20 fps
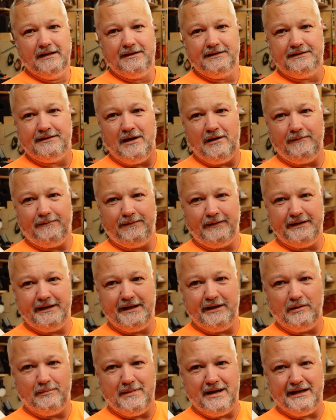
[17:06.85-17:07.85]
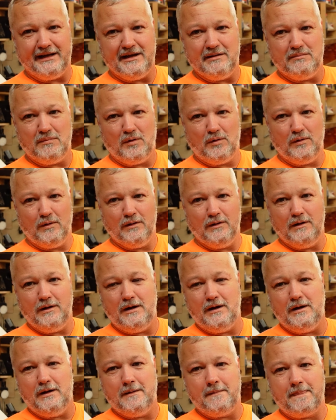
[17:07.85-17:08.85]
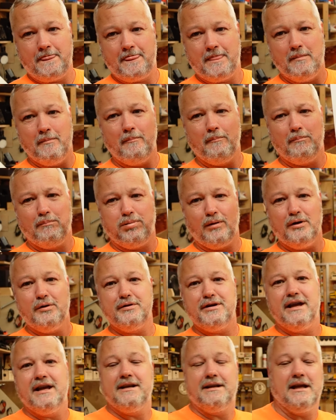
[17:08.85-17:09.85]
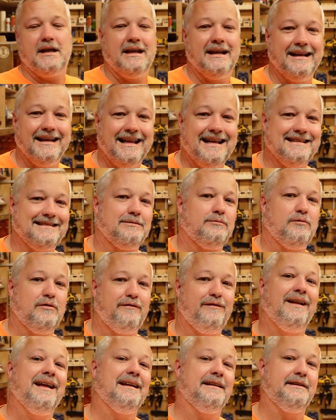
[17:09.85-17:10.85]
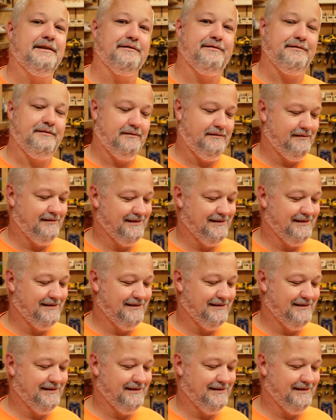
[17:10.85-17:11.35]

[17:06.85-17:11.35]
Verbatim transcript: So hopefully it'll make it more uh, brilliant and less reflective.